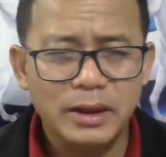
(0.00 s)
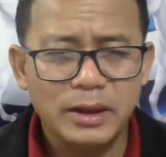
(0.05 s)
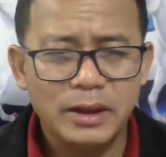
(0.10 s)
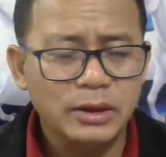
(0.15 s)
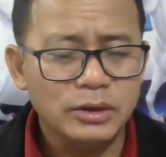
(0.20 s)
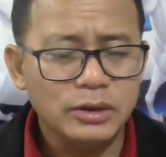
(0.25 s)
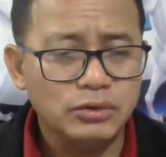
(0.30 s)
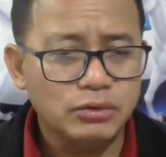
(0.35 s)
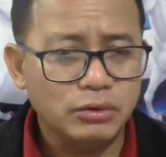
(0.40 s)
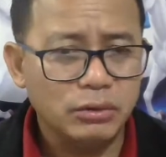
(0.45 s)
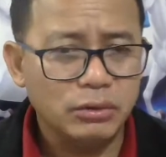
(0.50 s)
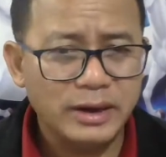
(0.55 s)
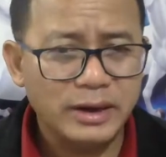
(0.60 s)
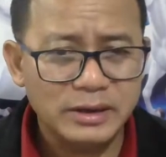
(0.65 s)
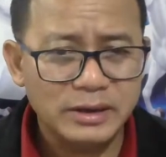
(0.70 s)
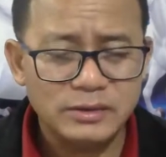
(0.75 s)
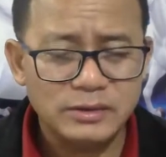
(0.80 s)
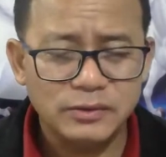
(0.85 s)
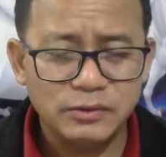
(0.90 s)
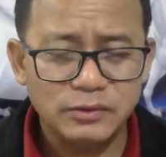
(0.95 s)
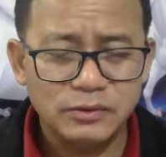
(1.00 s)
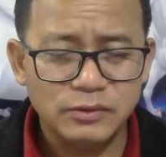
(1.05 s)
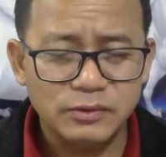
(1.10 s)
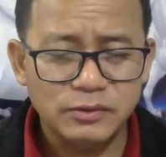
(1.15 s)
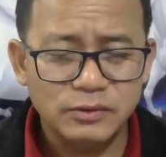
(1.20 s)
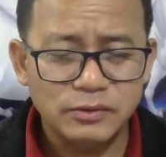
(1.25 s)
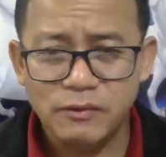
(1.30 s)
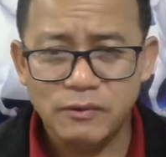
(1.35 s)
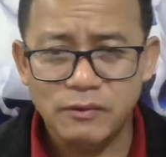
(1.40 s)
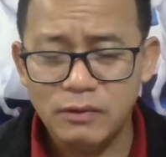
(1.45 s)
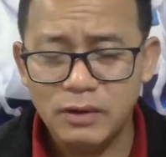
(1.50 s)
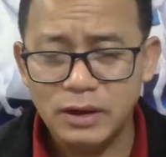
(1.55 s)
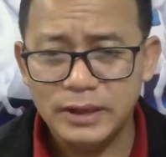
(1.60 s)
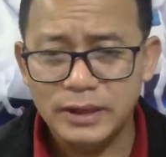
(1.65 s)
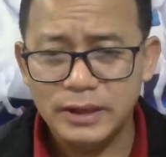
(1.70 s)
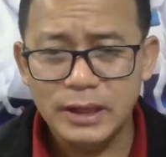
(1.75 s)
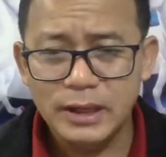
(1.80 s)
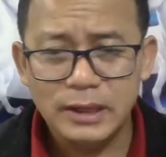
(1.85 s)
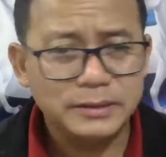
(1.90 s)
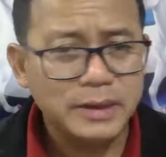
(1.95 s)
So let us not fully
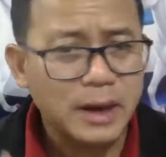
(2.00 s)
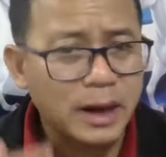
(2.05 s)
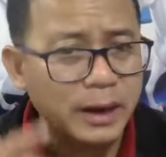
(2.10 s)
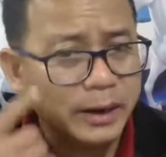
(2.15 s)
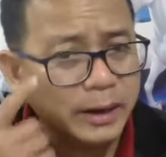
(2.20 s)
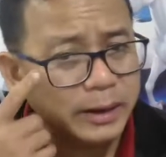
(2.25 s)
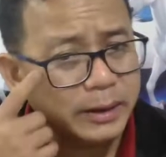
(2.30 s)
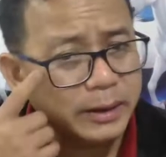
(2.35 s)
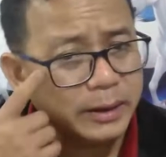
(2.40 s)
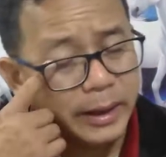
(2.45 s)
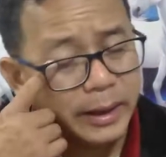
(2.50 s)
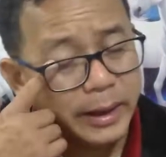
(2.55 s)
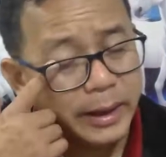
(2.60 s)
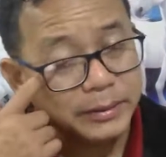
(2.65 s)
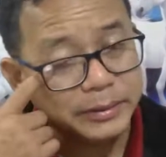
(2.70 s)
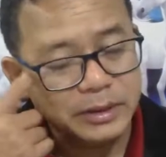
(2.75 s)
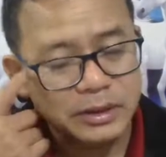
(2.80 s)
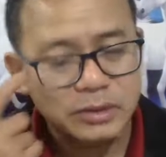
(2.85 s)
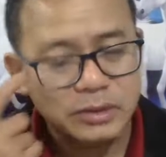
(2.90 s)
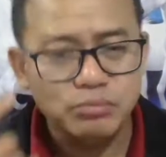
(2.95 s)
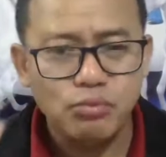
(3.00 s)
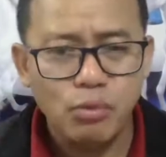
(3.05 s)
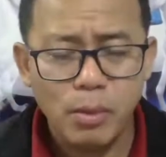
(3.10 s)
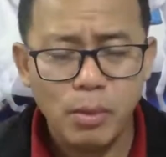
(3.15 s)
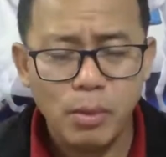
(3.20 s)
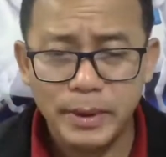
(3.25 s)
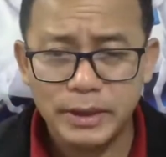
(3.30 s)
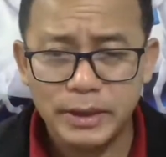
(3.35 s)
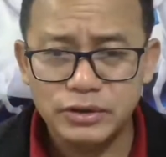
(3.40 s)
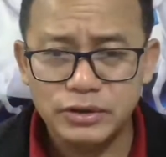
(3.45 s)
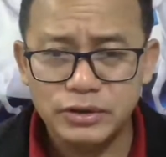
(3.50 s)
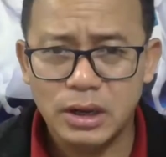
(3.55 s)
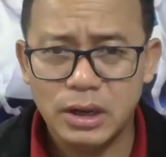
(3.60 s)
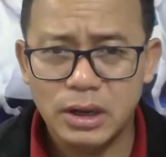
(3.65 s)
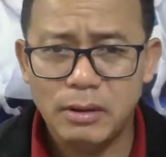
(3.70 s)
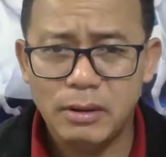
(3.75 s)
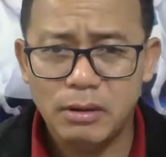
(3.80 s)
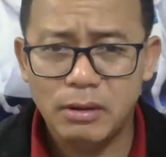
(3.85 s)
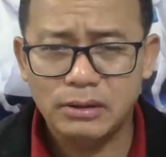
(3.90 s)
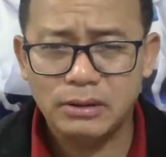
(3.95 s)
target at this moment about
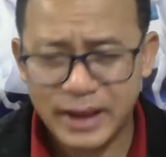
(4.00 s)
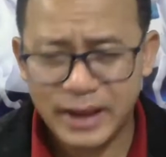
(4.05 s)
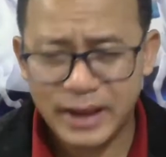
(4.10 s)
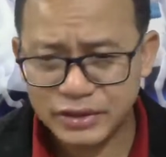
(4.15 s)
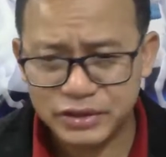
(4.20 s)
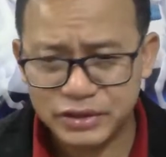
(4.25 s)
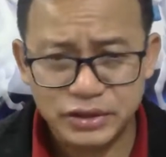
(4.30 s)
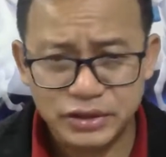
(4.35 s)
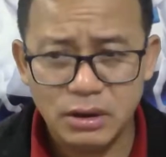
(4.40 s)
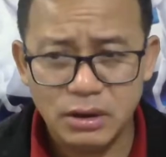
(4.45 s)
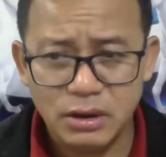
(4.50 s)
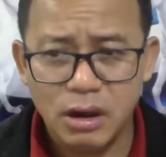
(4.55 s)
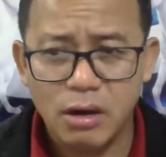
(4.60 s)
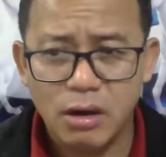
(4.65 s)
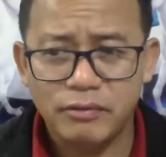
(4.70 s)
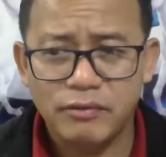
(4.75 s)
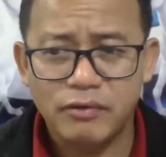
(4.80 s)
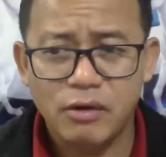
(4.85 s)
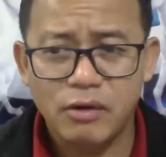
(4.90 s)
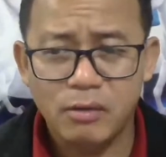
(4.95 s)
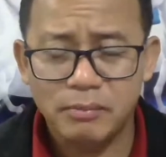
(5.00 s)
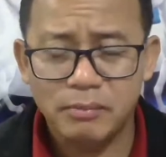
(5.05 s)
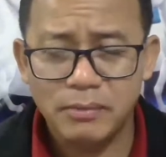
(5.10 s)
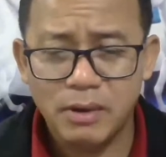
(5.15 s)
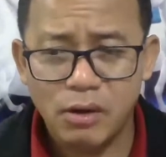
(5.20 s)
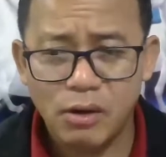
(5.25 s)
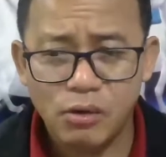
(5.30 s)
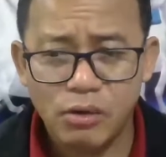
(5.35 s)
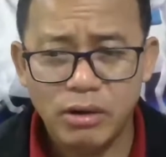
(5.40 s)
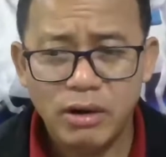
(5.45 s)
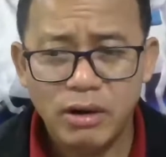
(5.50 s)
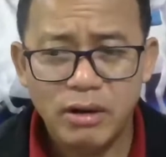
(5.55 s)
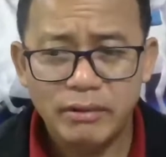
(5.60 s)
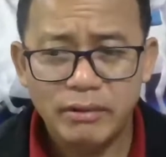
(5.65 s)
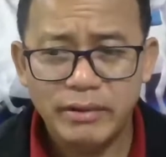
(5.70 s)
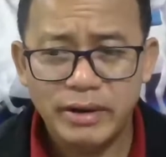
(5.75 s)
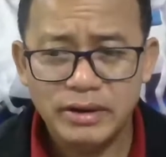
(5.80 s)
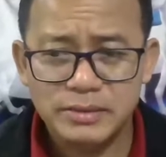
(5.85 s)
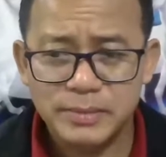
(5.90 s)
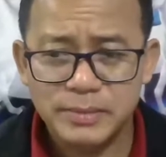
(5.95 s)
the cashing out from our
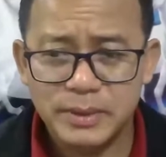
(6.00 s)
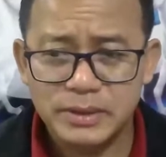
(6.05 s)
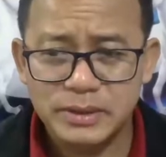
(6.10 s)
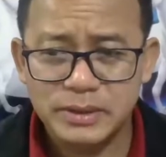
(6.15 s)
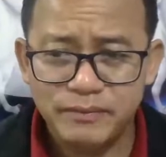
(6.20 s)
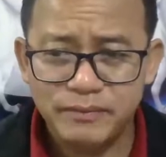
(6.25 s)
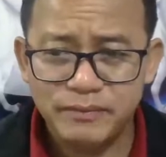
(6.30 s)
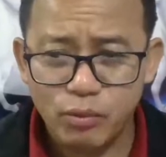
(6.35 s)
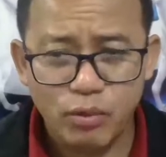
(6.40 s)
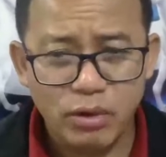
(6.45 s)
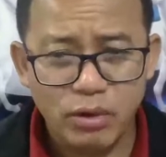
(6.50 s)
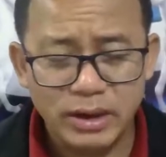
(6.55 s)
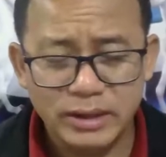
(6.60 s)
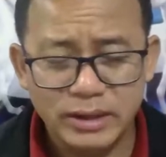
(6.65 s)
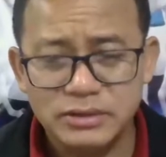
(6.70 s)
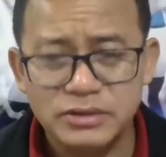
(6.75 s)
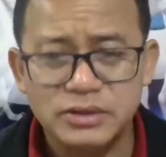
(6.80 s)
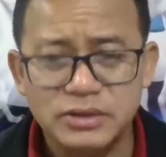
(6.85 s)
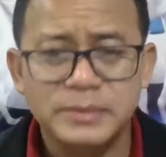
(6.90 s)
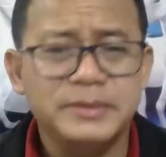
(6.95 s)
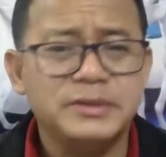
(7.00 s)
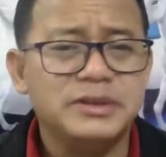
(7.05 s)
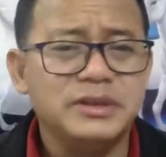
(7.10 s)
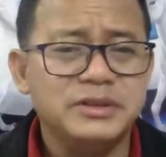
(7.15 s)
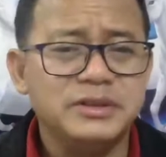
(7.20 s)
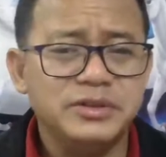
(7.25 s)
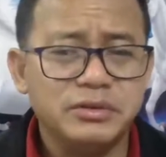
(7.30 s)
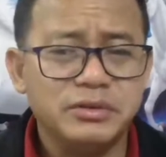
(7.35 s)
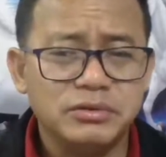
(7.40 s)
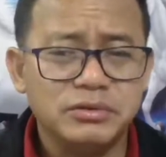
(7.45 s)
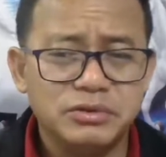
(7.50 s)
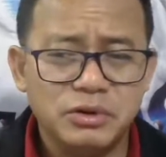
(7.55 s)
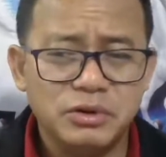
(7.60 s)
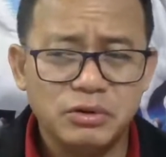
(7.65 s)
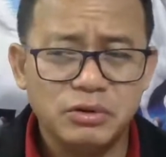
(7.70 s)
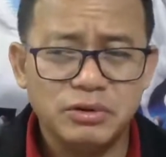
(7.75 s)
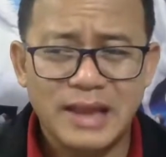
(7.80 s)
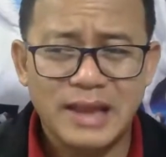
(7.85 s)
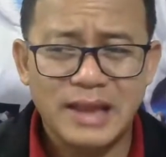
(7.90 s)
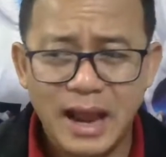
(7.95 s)
respective wallets
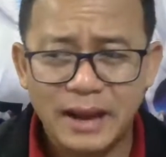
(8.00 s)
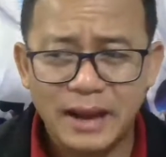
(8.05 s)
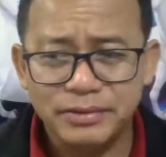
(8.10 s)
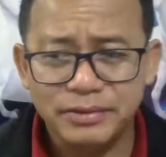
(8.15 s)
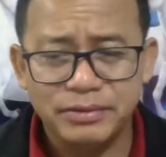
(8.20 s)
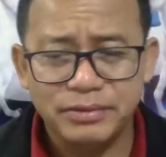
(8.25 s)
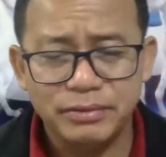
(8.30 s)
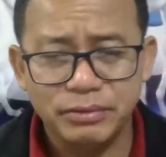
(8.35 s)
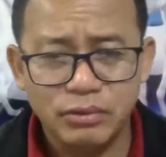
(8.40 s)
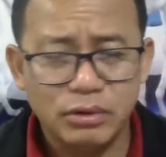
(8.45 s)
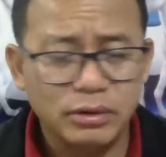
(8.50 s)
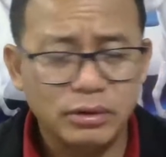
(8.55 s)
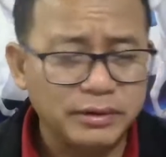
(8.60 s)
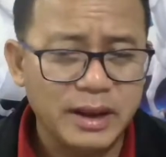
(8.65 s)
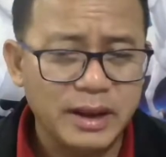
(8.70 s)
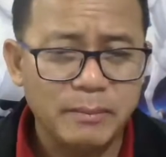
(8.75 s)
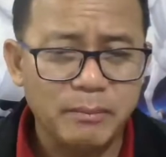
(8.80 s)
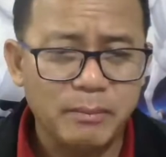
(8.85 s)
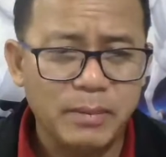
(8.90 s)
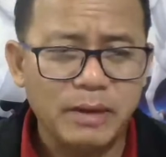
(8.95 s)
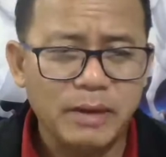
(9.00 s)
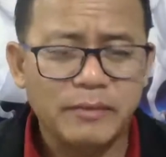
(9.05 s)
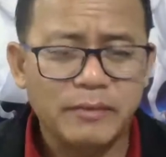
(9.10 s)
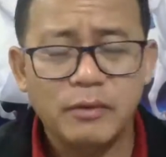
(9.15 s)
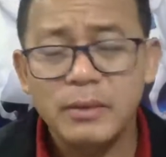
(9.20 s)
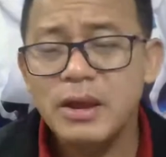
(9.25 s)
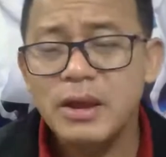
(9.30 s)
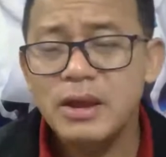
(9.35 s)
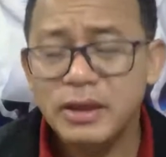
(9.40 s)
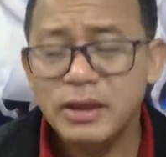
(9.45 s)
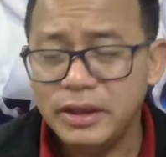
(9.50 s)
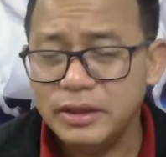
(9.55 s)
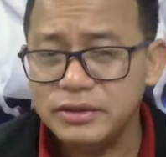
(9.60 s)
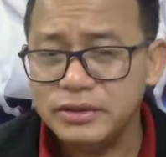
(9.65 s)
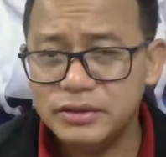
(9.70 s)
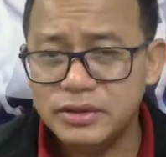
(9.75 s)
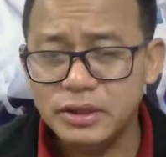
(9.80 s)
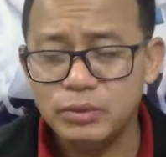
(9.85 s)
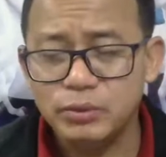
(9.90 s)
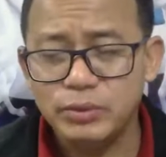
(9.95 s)
tbc009.net platform. Instead,
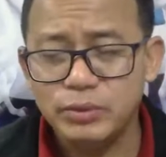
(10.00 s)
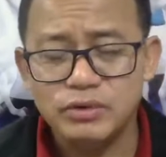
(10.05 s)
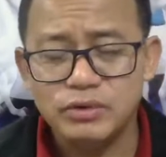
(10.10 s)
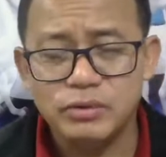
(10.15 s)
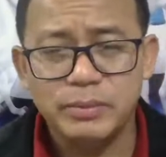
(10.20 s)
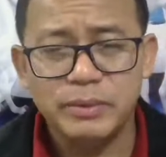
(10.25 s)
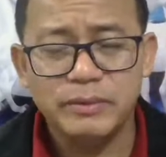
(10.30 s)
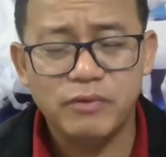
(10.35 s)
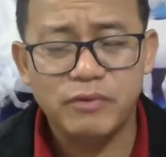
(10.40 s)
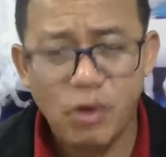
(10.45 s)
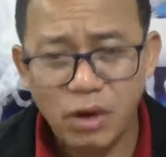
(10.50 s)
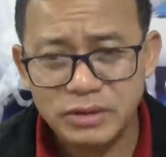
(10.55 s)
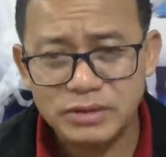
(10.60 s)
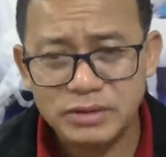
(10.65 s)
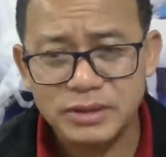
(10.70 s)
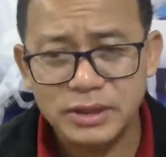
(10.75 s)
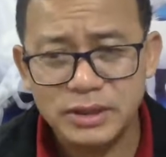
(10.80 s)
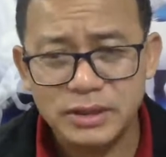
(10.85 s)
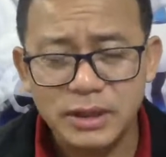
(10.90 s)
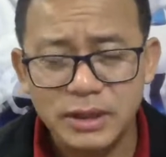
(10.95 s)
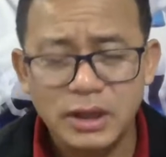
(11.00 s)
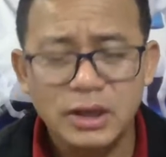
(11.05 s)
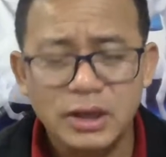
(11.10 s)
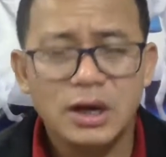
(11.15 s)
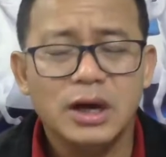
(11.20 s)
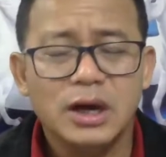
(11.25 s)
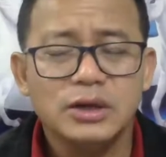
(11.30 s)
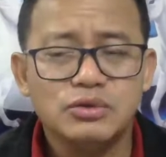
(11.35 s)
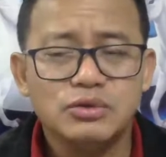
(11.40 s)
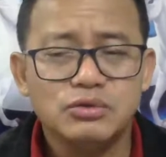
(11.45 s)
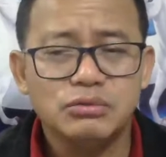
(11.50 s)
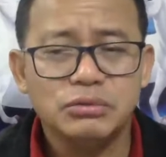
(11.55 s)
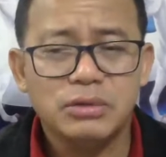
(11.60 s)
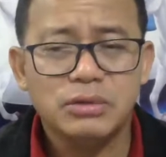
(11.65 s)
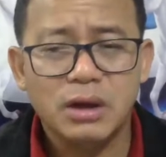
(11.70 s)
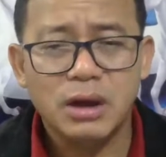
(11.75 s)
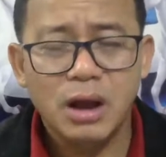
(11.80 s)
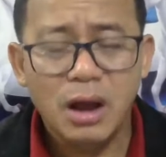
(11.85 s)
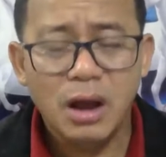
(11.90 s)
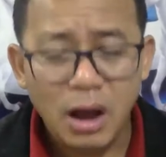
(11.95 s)
we should be focusing to the
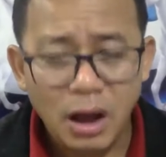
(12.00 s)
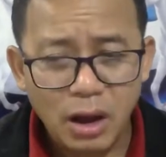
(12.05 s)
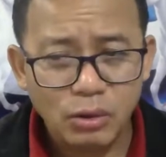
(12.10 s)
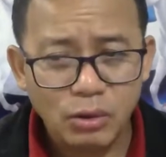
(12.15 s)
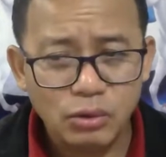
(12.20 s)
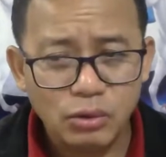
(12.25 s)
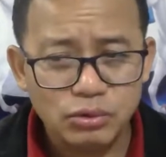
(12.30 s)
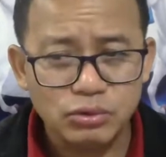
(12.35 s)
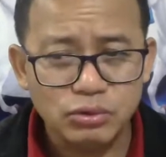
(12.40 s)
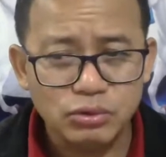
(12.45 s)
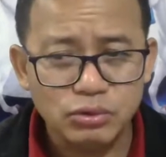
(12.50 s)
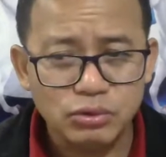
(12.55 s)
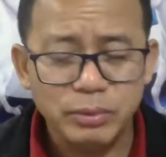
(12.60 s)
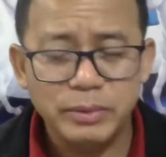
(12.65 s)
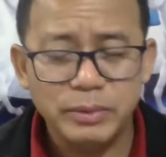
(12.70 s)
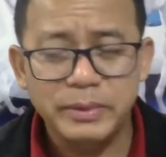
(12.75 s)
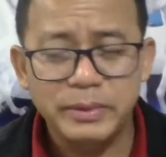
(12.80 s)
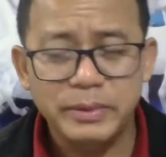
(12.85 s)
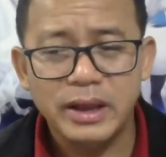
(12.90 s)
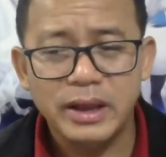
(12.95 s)
how should we be